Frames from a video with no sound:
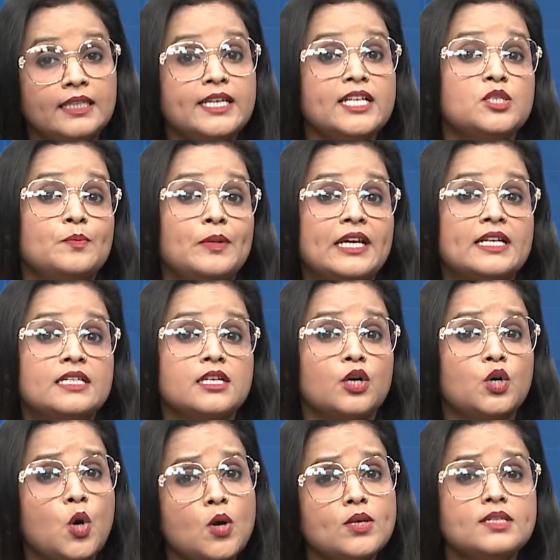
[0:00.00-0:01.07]
These plates are
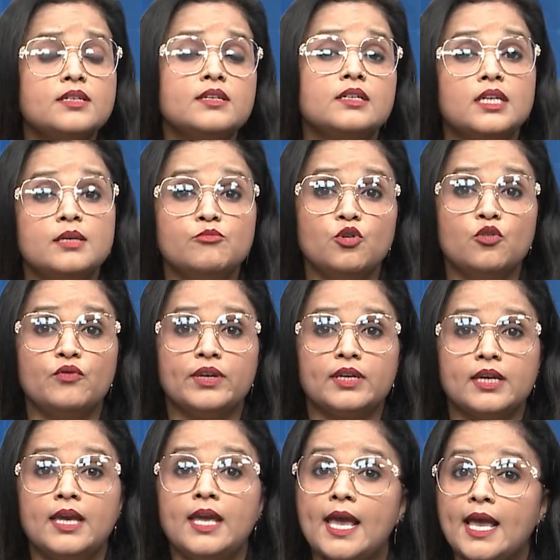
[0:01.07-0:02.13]
constantly moving,
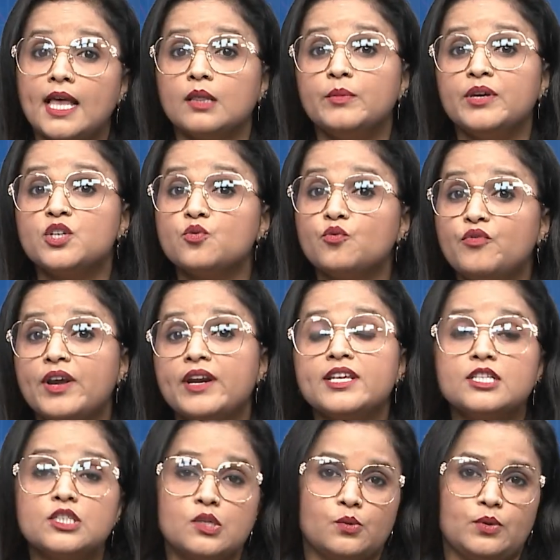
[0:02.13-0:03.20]
albeit very
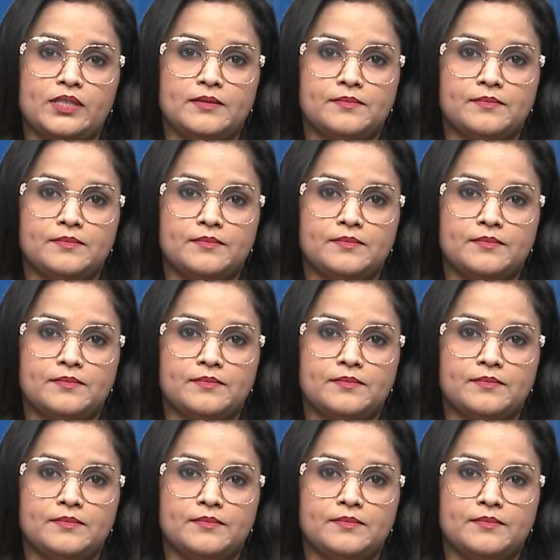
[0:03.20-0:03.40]
slowly.